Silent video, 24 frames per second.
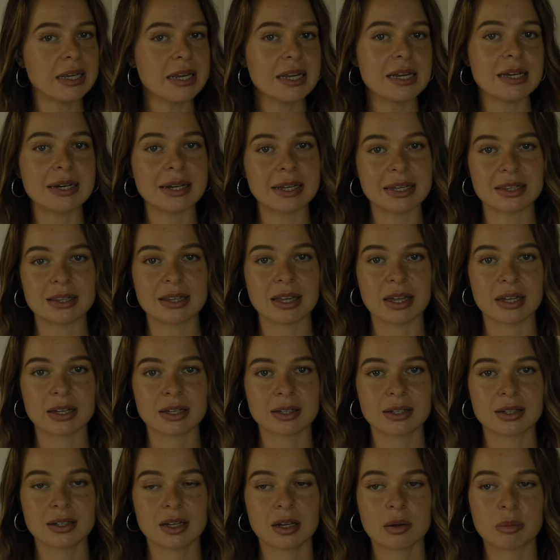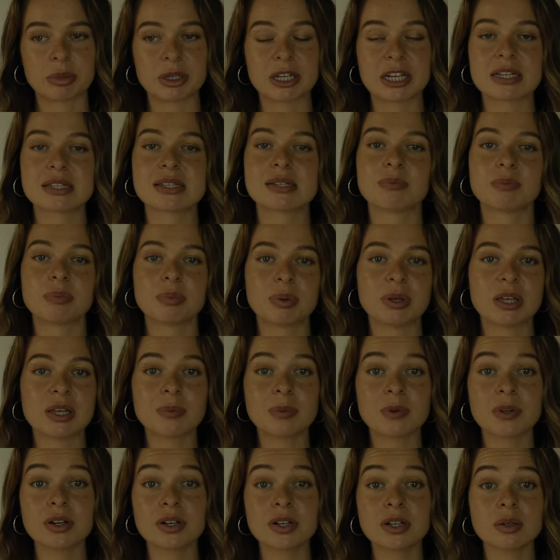anything because
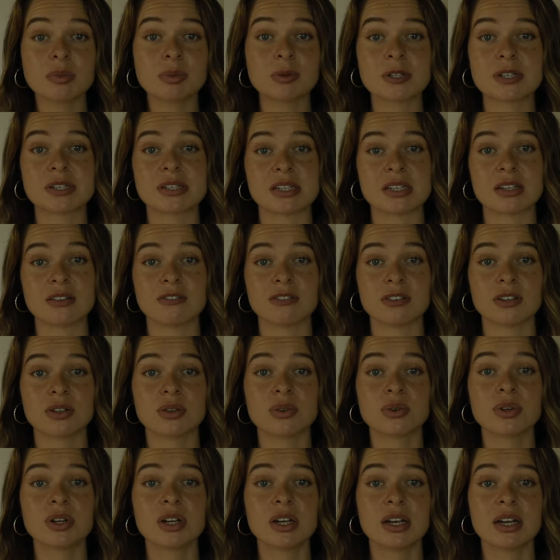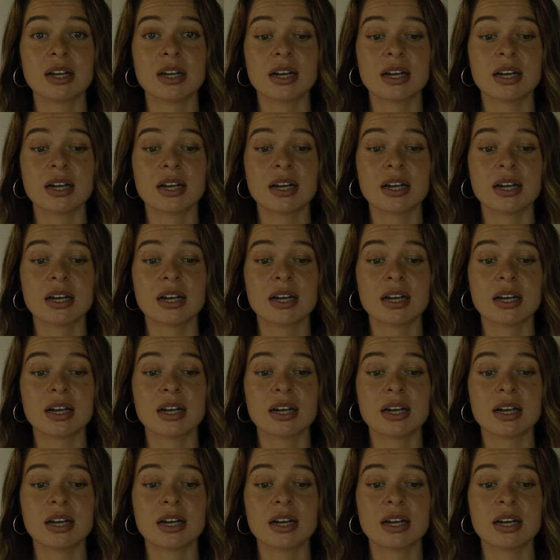people are going to perceive you